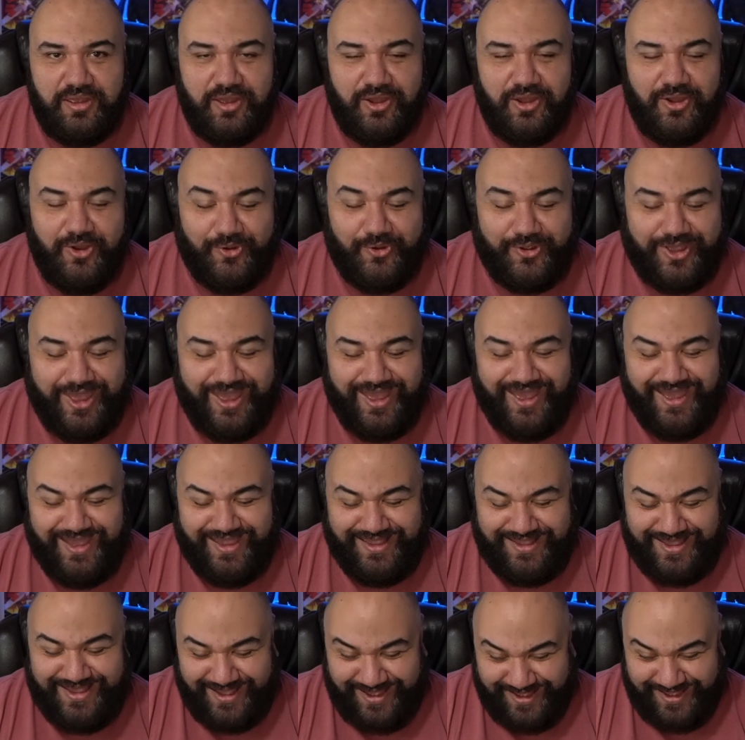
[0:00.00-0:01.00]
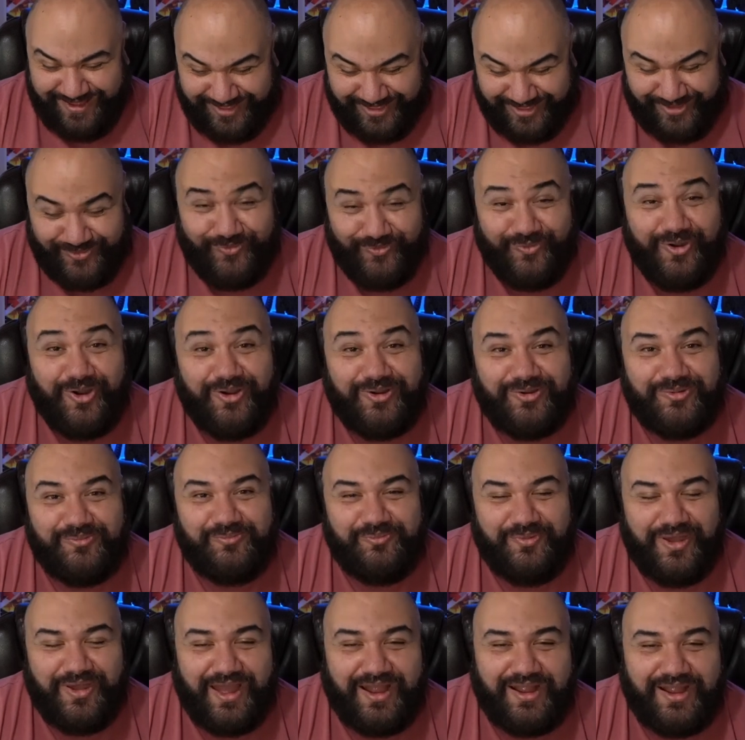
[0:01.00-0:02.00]
Okay, guys, welcome
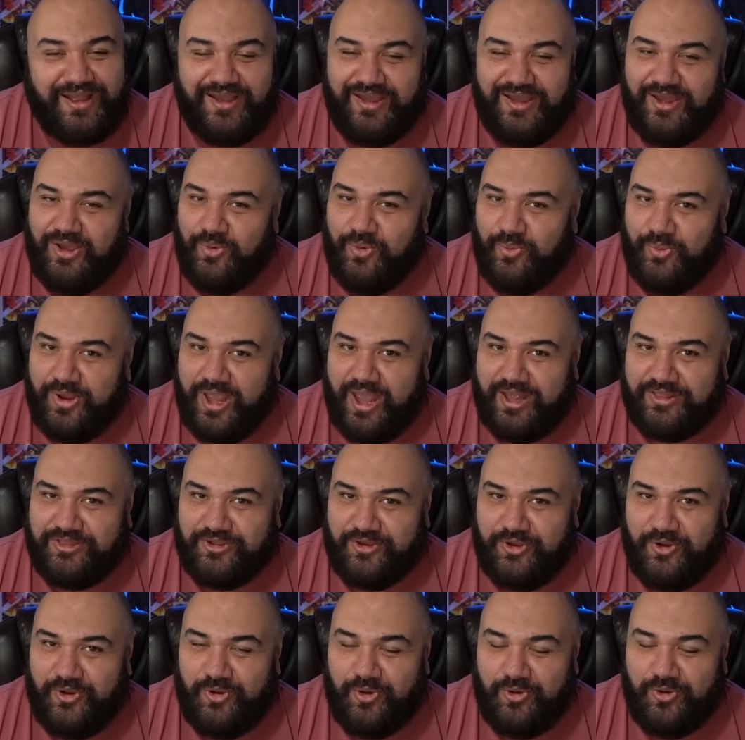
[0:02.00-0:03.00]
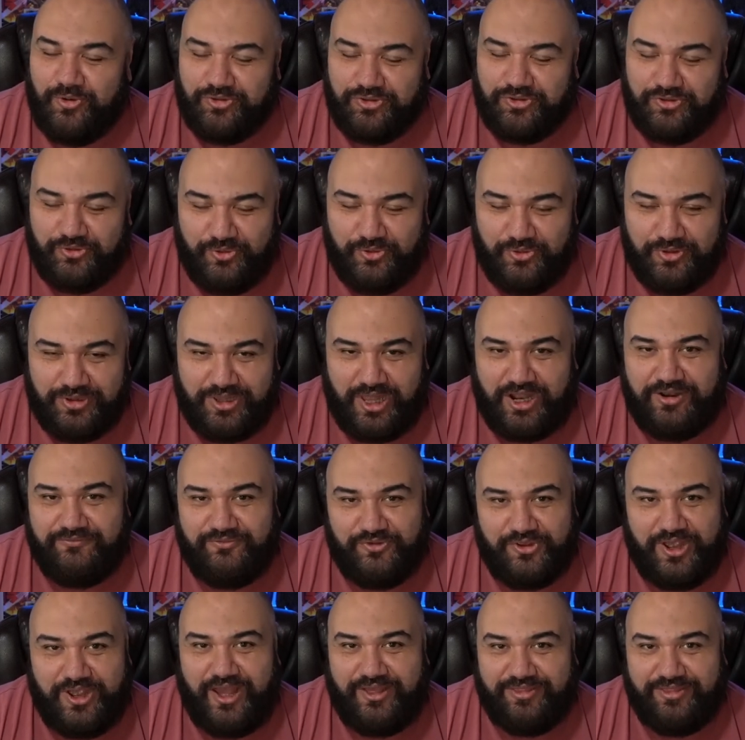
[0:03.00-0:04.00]
back. We had to go old school. A lot of
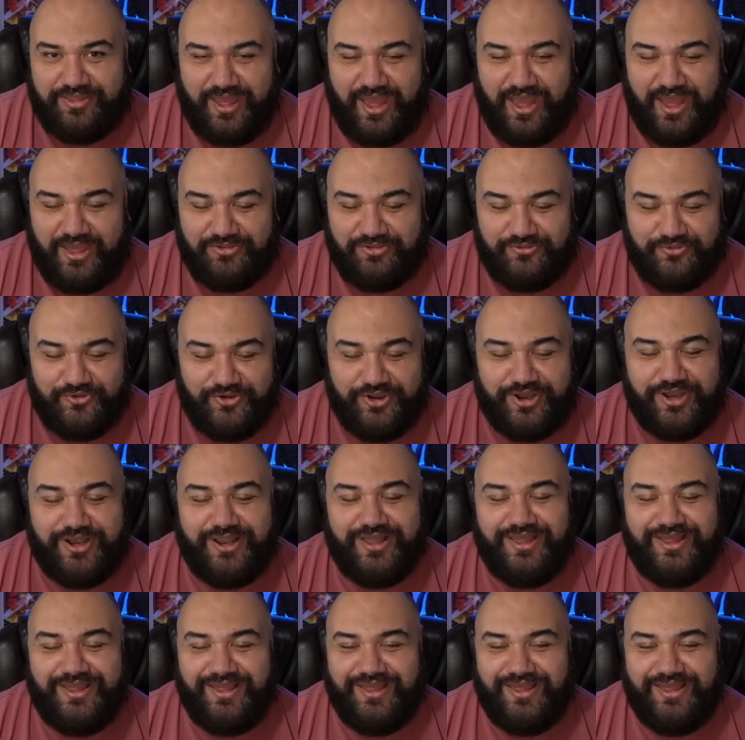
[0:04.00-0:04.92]
you guys asked for it.